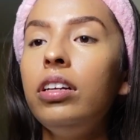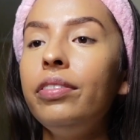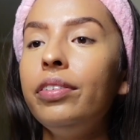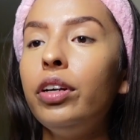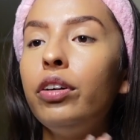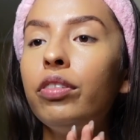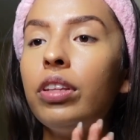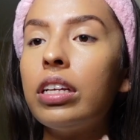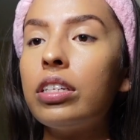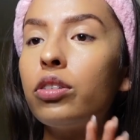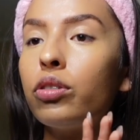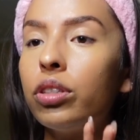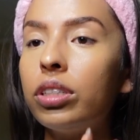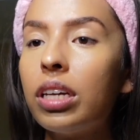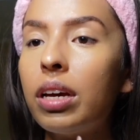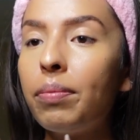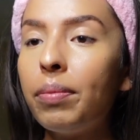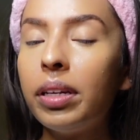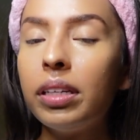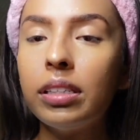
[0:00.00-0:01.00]
even know if that story
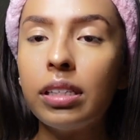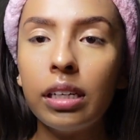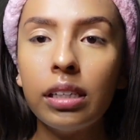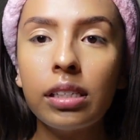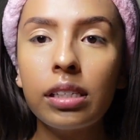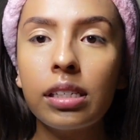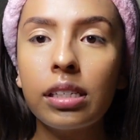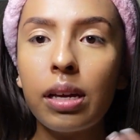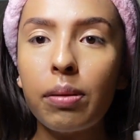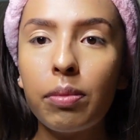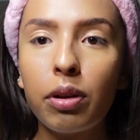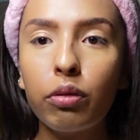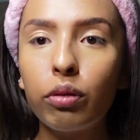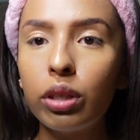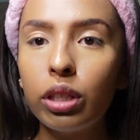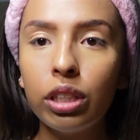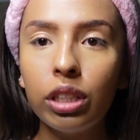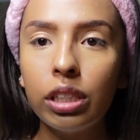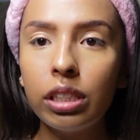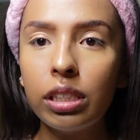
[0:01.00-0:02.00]
time made sense because I'm not really
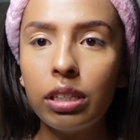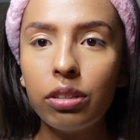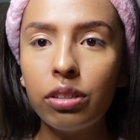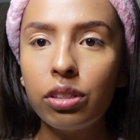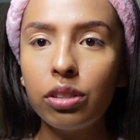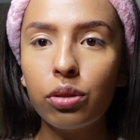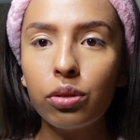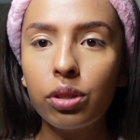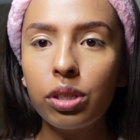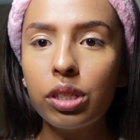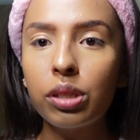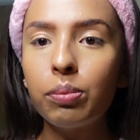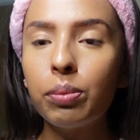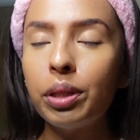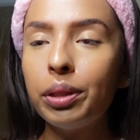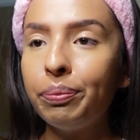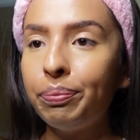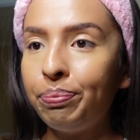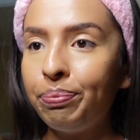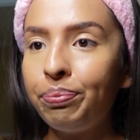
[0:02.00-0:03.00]
good at telling stories,
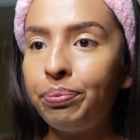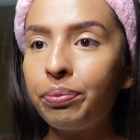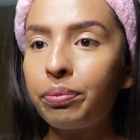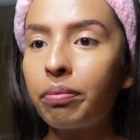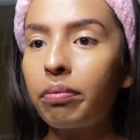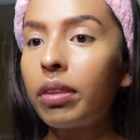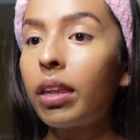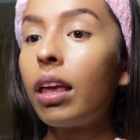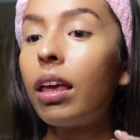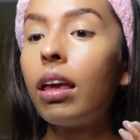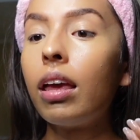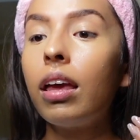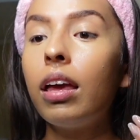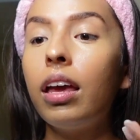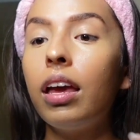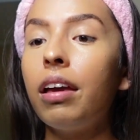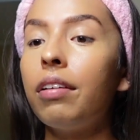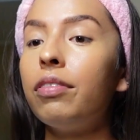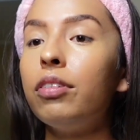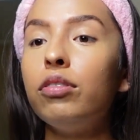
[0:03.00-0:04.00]
but
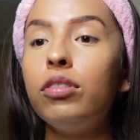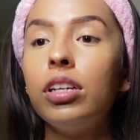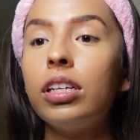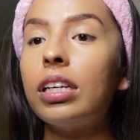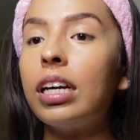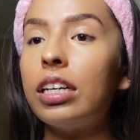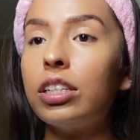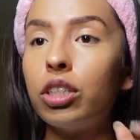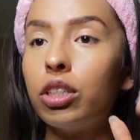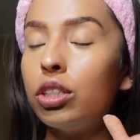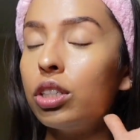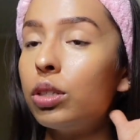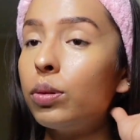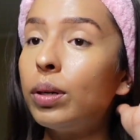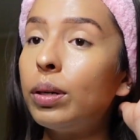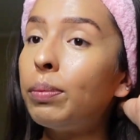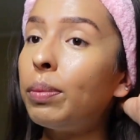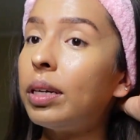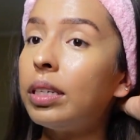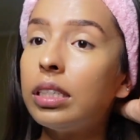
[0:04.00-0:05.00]
if you did catch on to
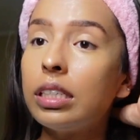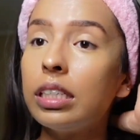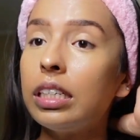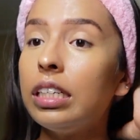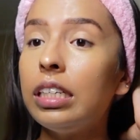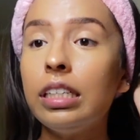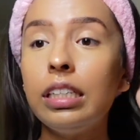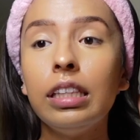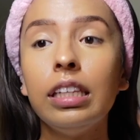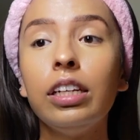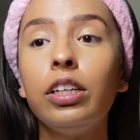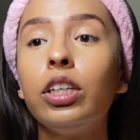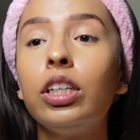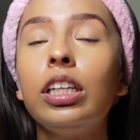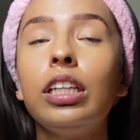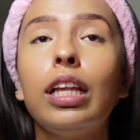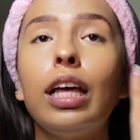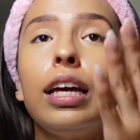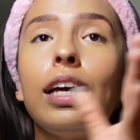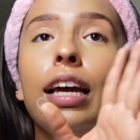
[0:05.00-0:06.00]
it, basically he literally
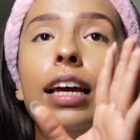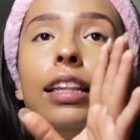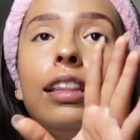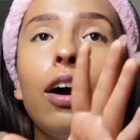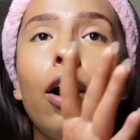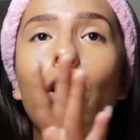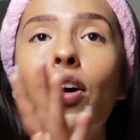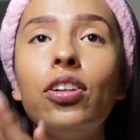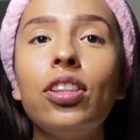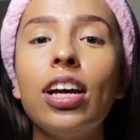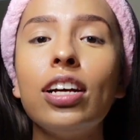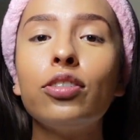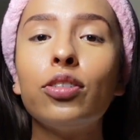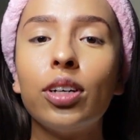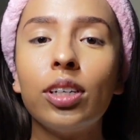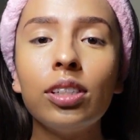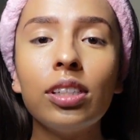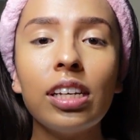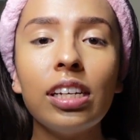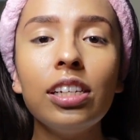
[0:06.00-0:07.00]
like it, all that
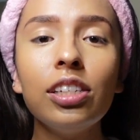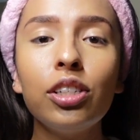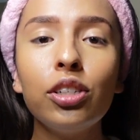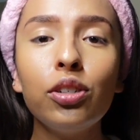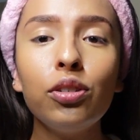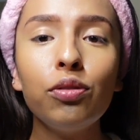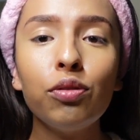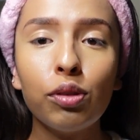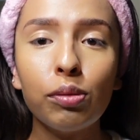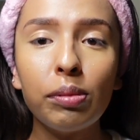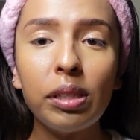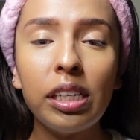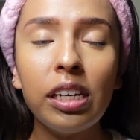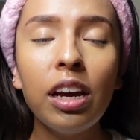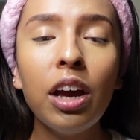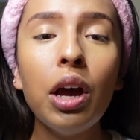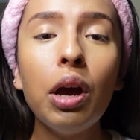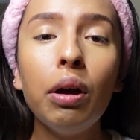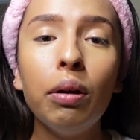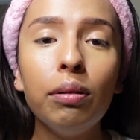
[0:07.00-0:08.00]
translated to for me
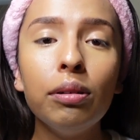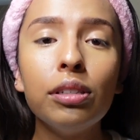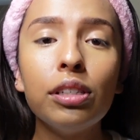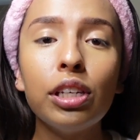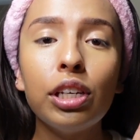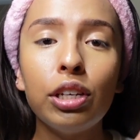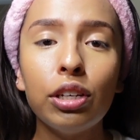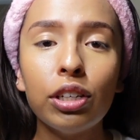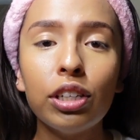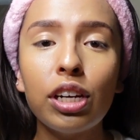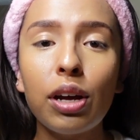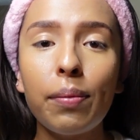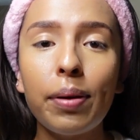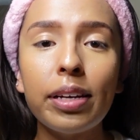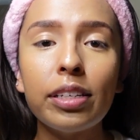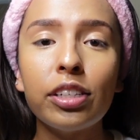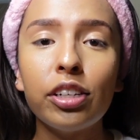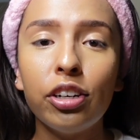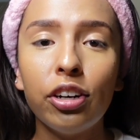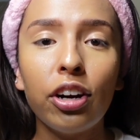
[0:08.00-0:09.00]
was, you're a
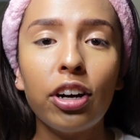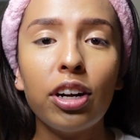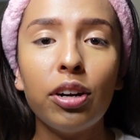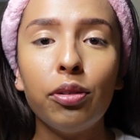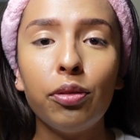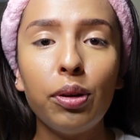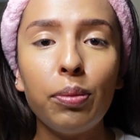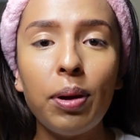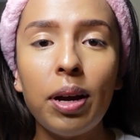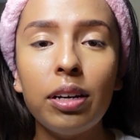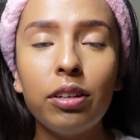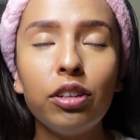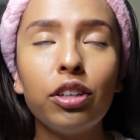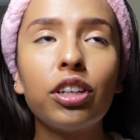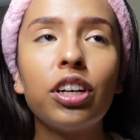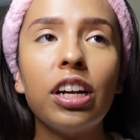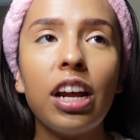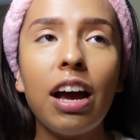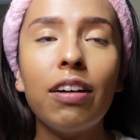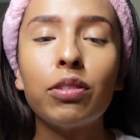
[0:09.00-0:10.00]
dumbass, you're not gonna you're
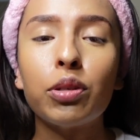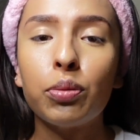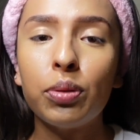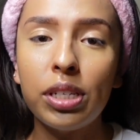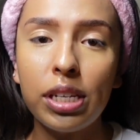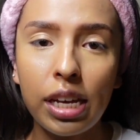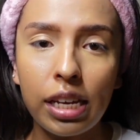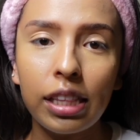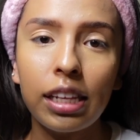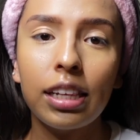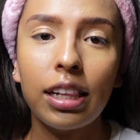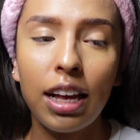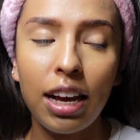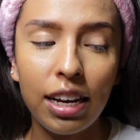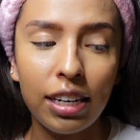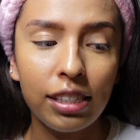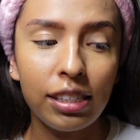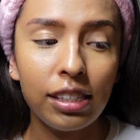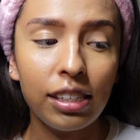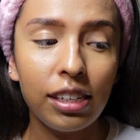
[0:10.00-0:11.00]
gonna have to retake the
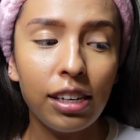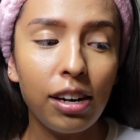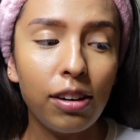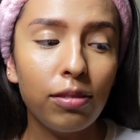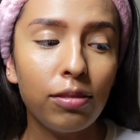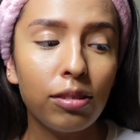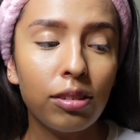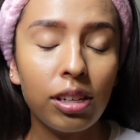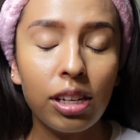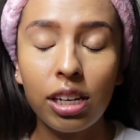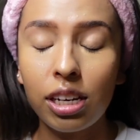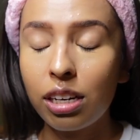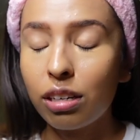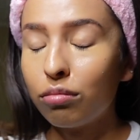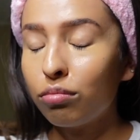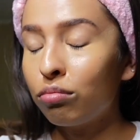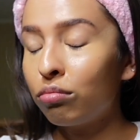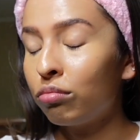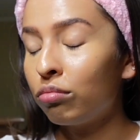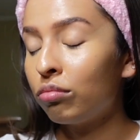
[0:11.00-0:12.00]
class. And I was like,
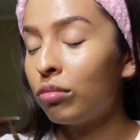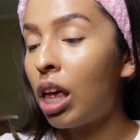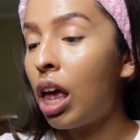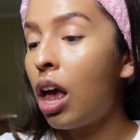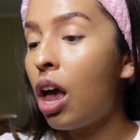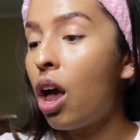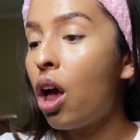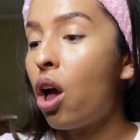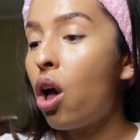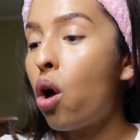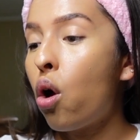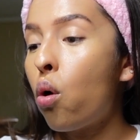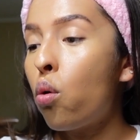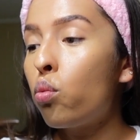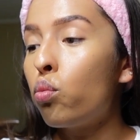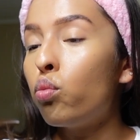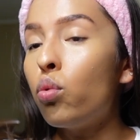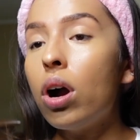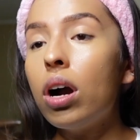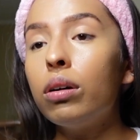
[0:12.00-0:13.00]

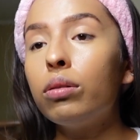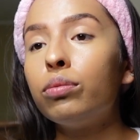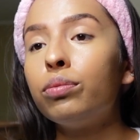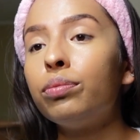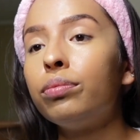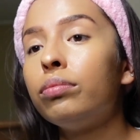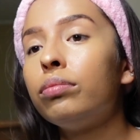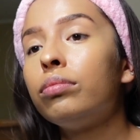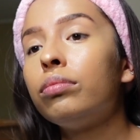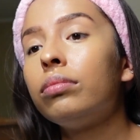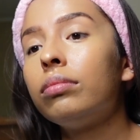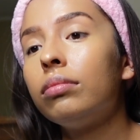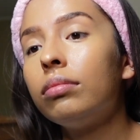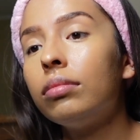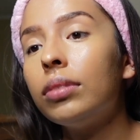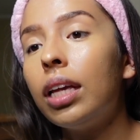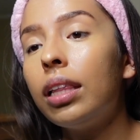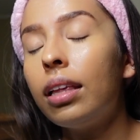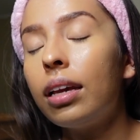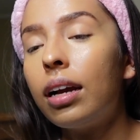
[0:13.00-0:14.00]
wow,
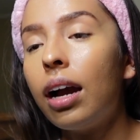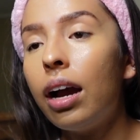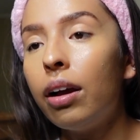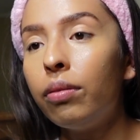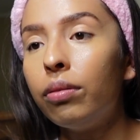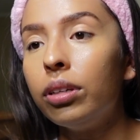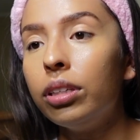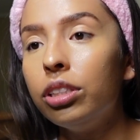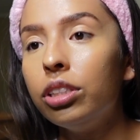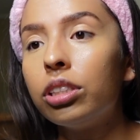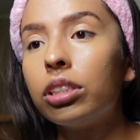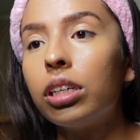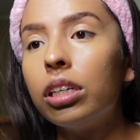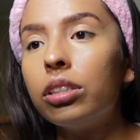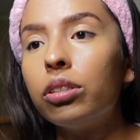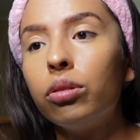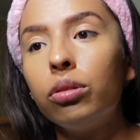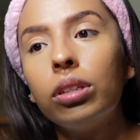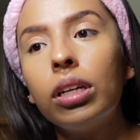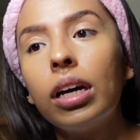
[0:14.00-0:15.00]
like I really just got told